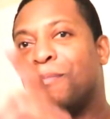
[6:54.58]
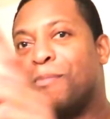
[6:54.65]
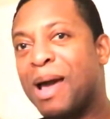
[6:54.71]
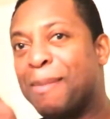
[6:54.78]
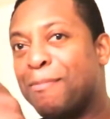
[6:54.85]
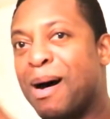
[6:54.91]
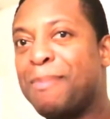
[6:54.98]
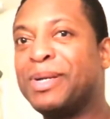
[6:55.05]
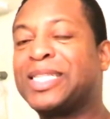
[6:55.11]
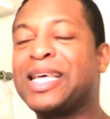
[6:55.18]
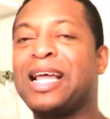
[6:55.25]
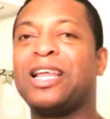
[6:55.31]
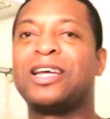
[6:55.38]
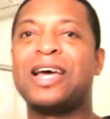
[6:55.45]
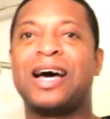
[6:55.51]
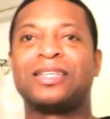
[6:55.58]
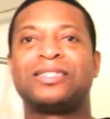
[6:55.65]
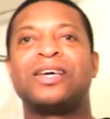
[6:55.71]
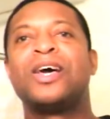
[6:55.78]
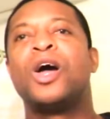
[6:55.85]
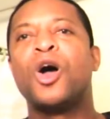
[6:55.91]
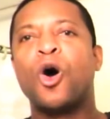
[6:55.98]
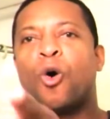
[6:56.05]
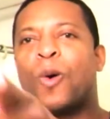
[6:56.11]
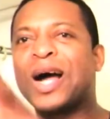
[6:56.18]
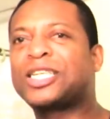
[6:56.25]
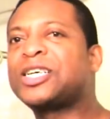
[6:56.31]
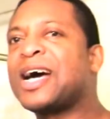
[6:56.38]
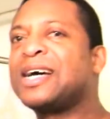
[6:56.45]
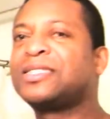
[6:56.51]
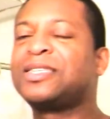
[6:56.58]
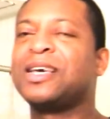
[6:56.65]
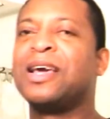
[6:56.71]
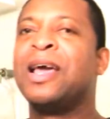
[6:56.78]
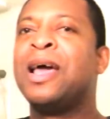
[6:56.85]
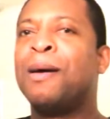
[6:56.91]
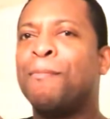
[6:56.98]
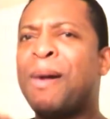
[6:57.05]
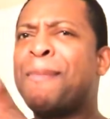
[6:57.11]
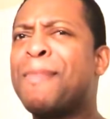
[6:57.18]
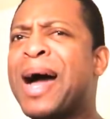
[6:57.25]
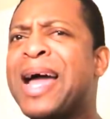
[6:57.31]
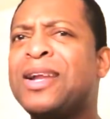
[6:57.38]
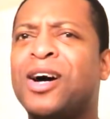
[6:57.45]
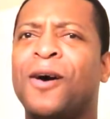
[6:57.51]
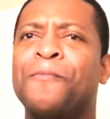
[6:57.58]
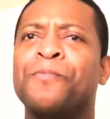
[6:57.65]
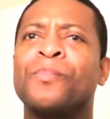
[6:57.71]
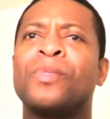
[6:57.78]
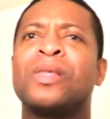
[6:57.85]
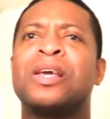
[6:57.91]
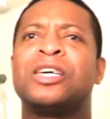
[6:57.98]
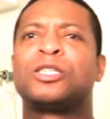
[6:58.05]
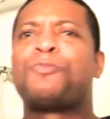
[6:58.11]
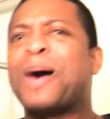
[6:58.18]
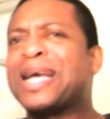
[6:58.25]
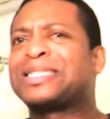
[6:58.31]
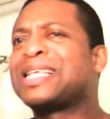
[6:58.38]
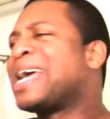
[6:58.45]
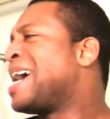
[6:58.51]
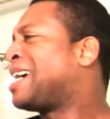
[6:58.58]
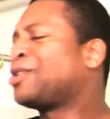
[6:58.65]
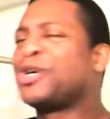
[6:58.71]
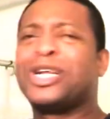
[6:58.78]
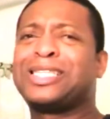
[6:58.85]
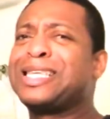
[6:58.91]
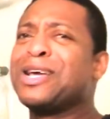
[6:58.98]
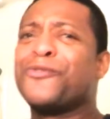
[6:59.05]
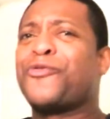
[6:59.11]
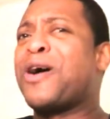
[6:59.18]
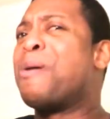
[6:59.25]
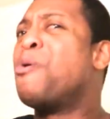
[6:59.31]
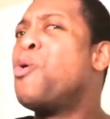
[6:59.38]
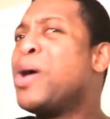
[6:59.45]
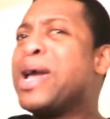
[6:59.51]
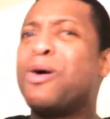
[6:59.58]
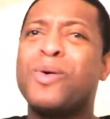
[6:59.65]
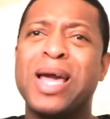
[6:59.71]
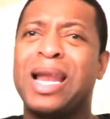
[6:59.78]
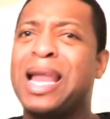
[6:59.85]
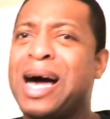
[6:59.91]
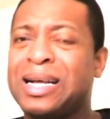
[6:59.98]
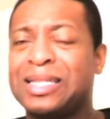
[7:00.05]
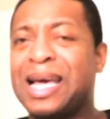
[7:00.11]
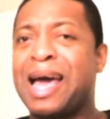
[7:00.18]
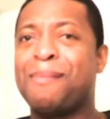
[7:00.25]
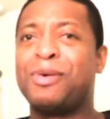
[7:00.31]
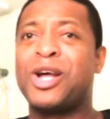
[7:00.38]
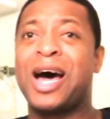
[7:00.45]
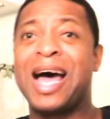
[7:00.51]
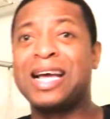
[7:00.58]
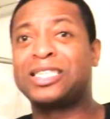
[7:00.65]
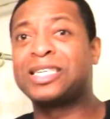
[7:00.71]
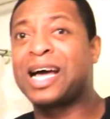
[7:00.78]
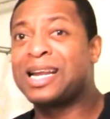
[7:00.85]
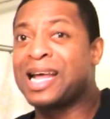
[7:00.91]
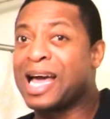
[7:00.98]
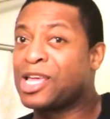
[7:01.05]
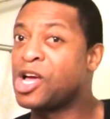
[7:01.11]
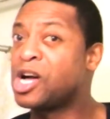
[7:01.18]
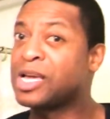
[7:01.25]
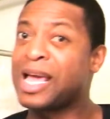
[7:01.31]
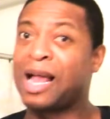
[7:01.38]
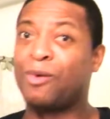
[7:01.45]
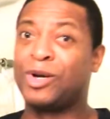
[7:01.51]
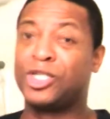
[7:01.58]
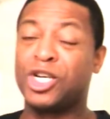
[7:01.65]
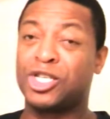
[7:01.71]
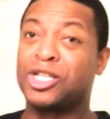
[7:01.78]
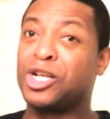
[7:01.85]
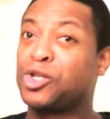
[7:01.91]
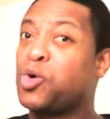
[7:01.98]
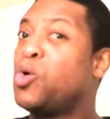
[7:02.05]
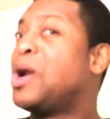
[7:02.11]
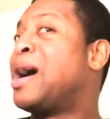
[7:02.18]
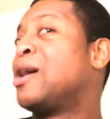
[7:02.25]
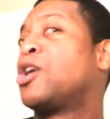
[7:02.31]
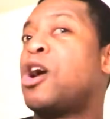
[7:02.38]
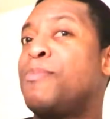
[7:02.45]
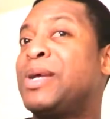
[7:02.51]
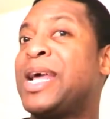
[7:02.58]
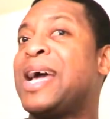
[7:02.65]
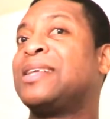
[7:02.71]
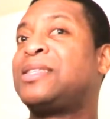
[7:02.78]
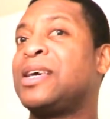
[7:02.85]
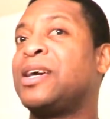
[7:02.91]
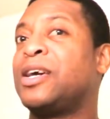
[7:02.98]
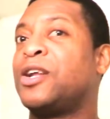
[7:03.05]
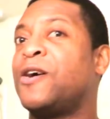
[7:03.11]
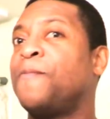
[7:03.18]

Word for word: Remember me tell you that. Watch and see. Remember you know, Spice they do the thing from way, way a long time, you know. Ishawna, a young girl was just not too long coming, I think, you